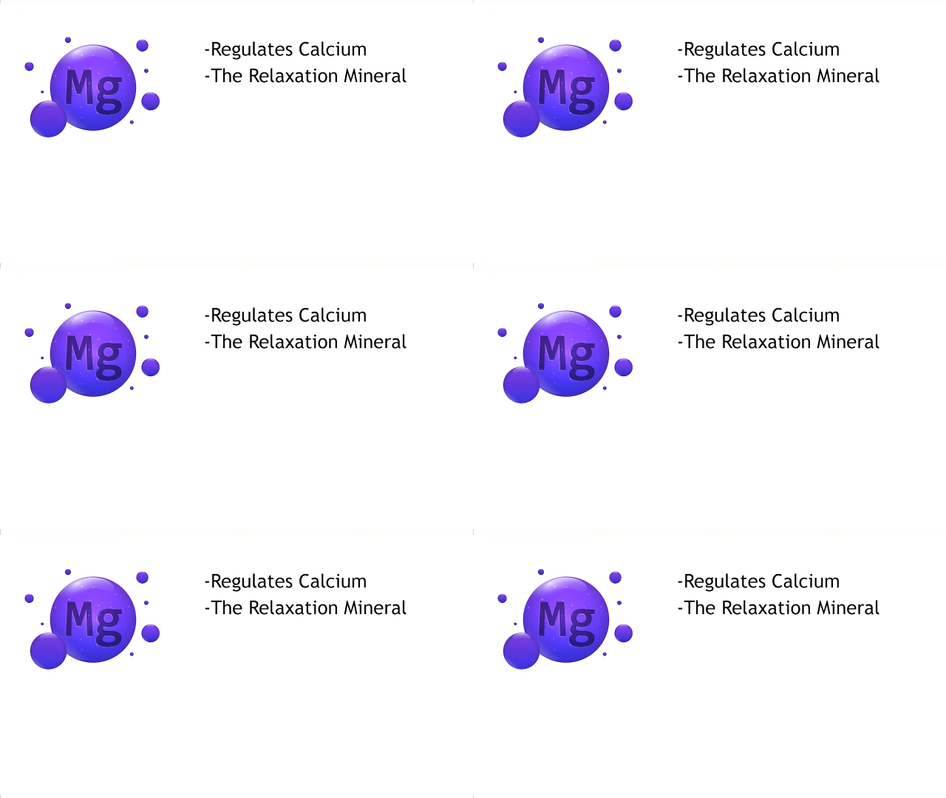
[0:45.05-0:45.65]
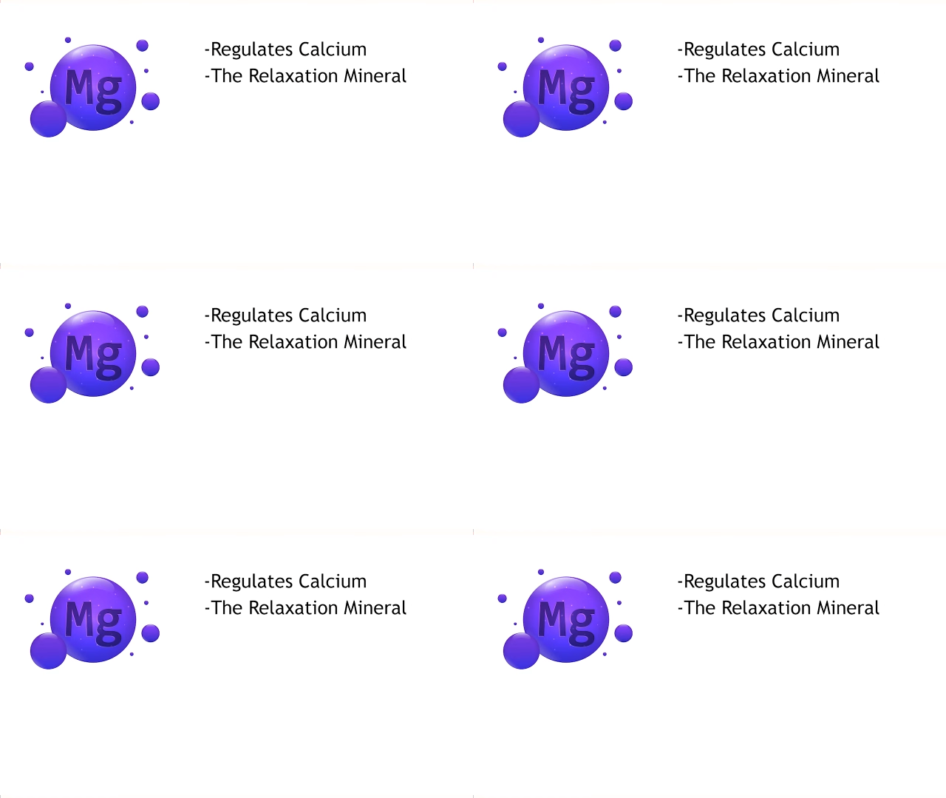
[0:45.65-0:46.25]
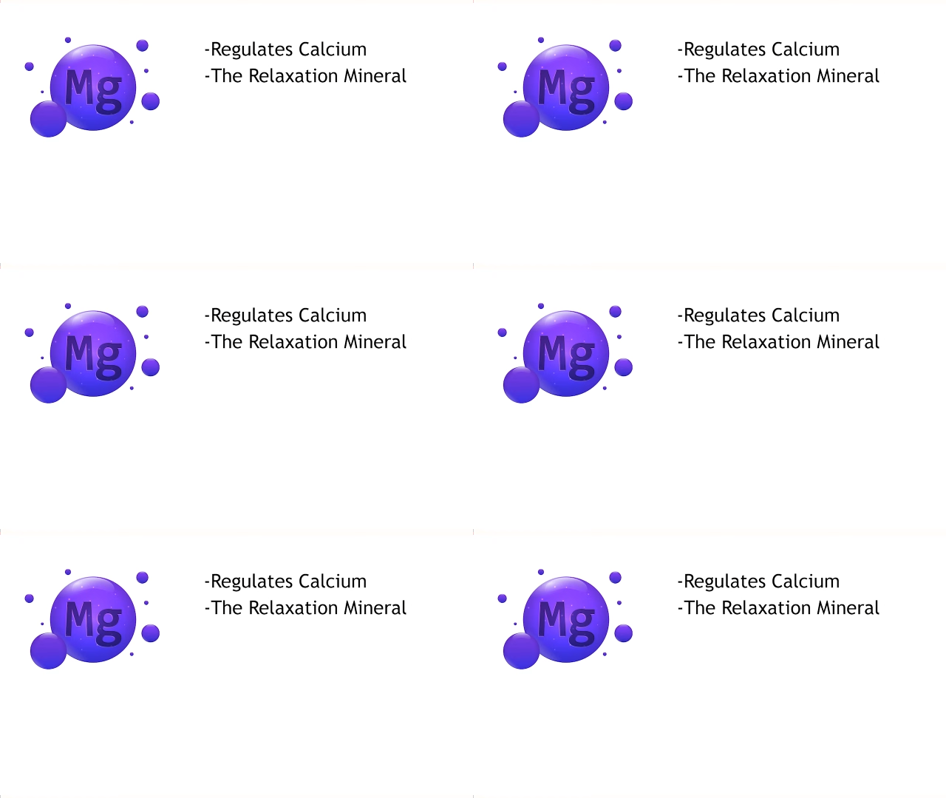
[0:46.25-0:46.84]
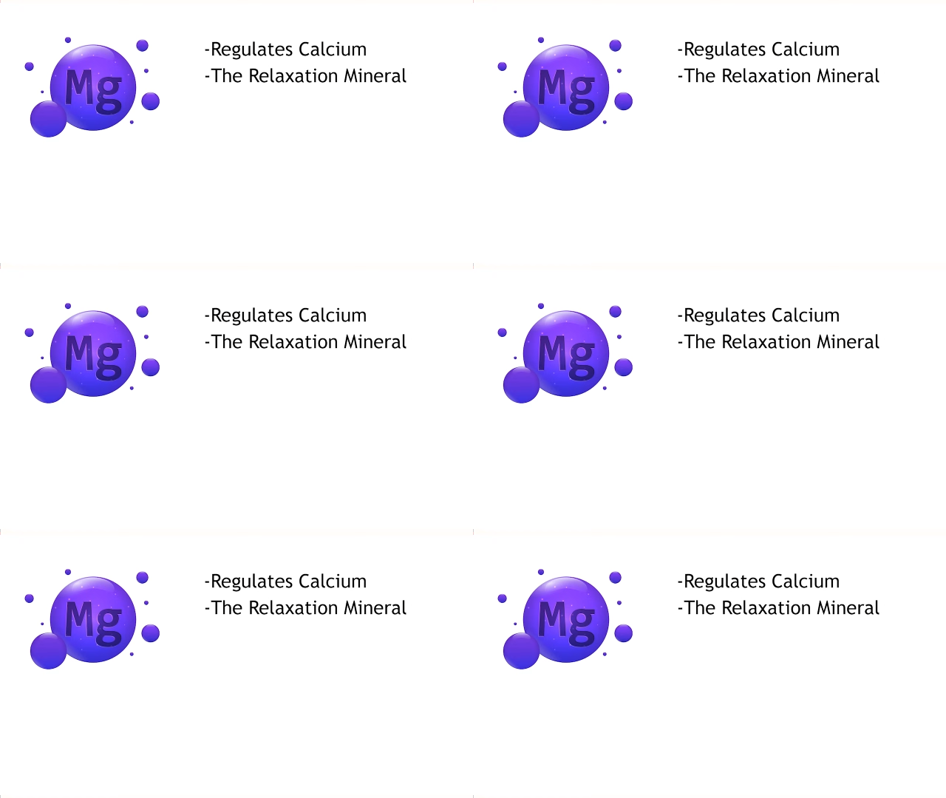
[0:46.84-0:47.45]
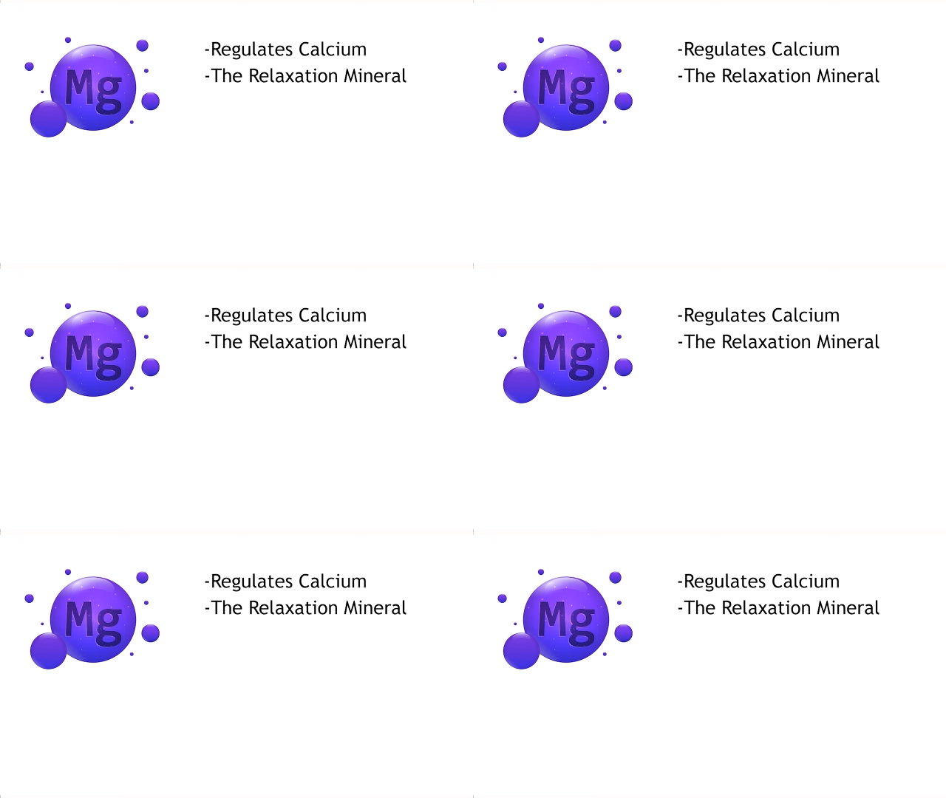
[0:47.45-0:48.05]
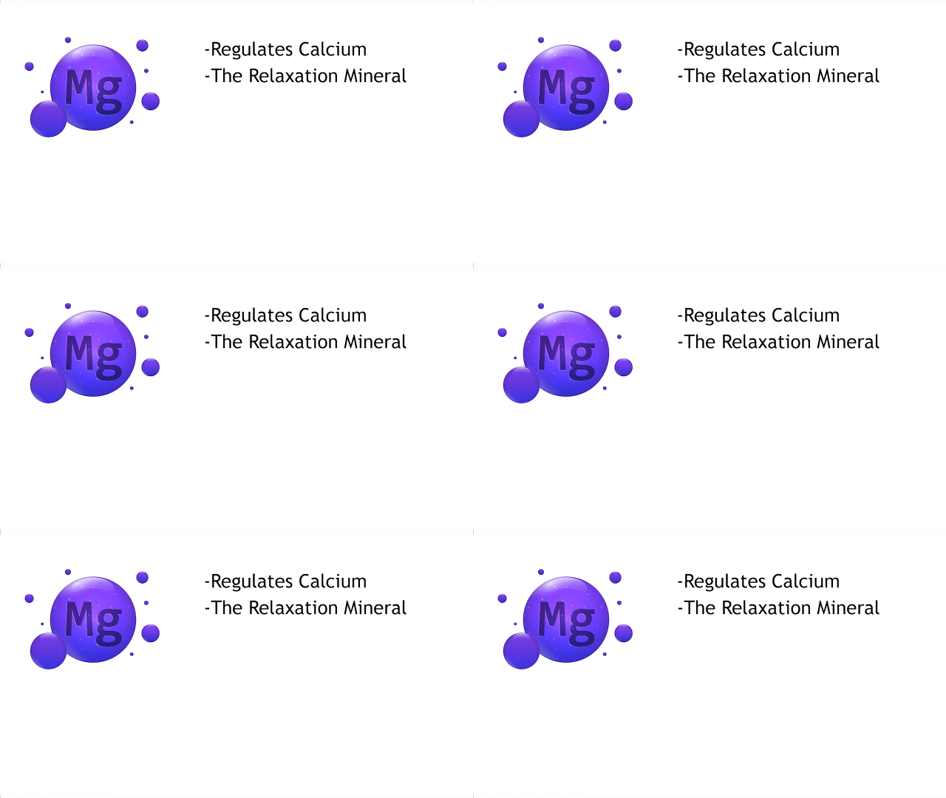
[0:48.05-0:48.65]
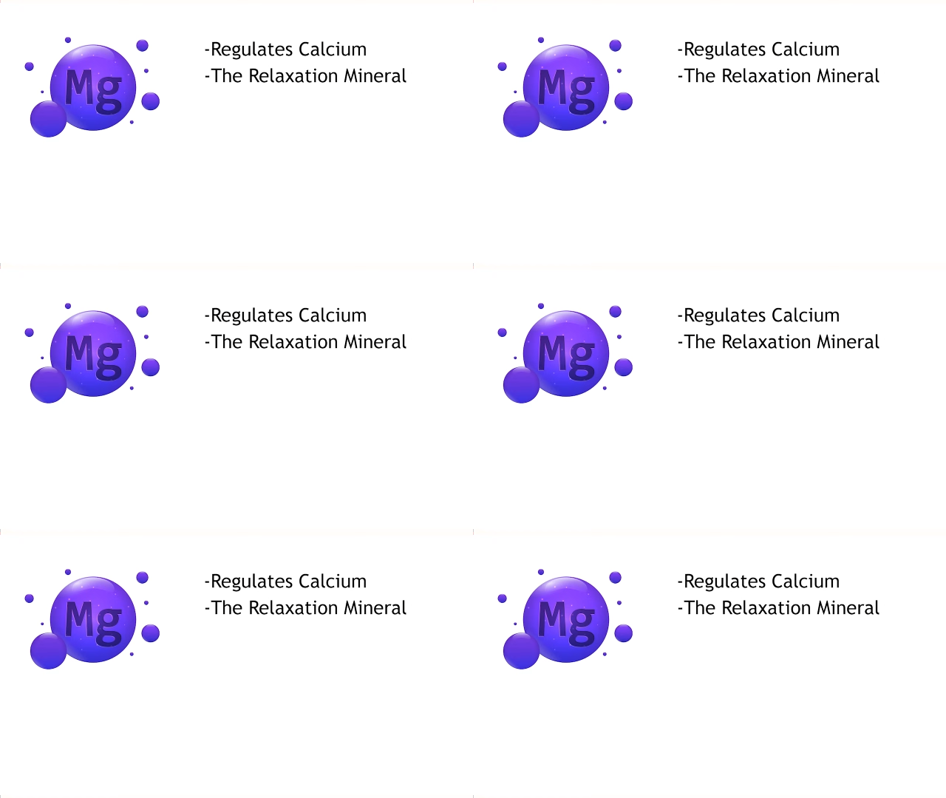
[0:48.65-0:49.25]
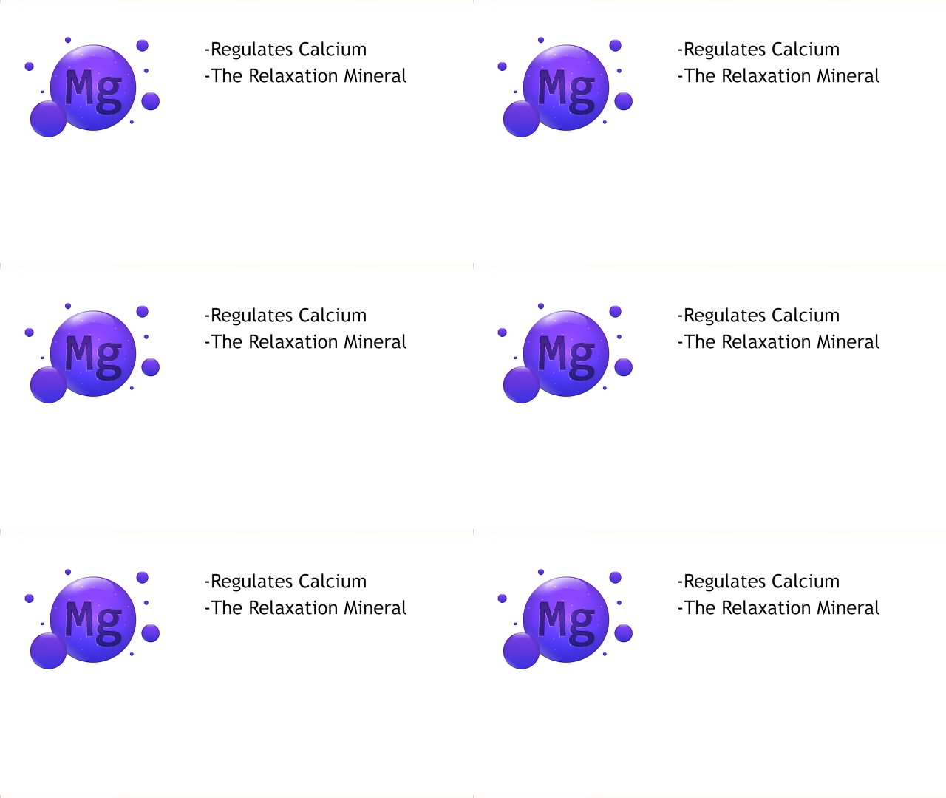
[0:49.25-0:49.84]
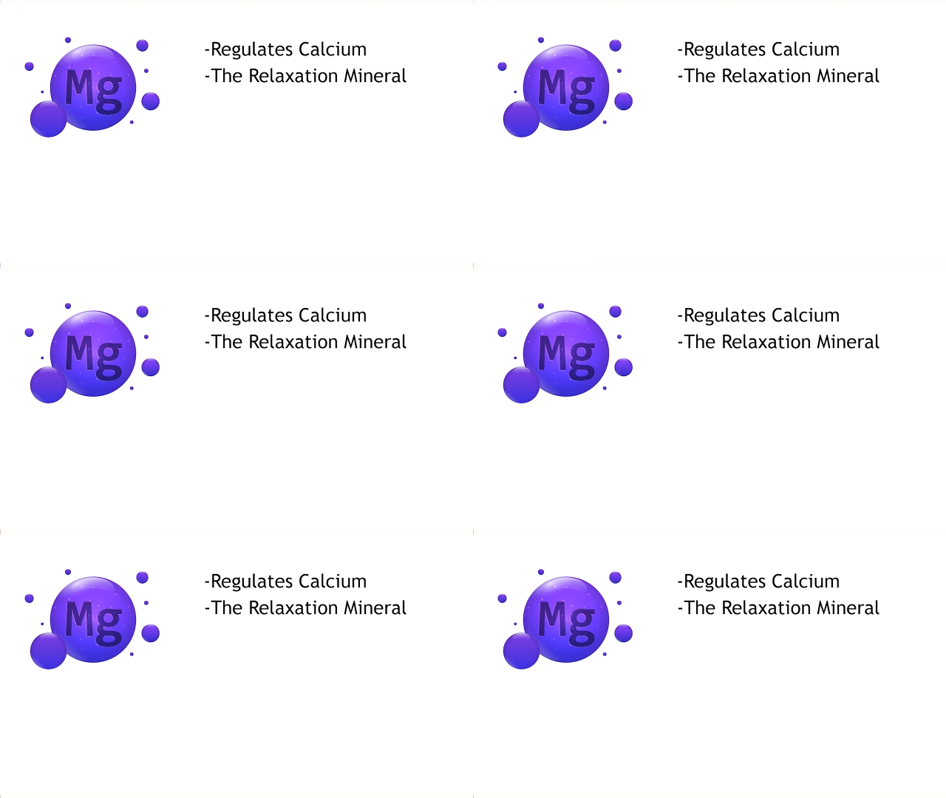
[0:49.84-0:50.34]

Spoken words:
[unreadable: no face in view]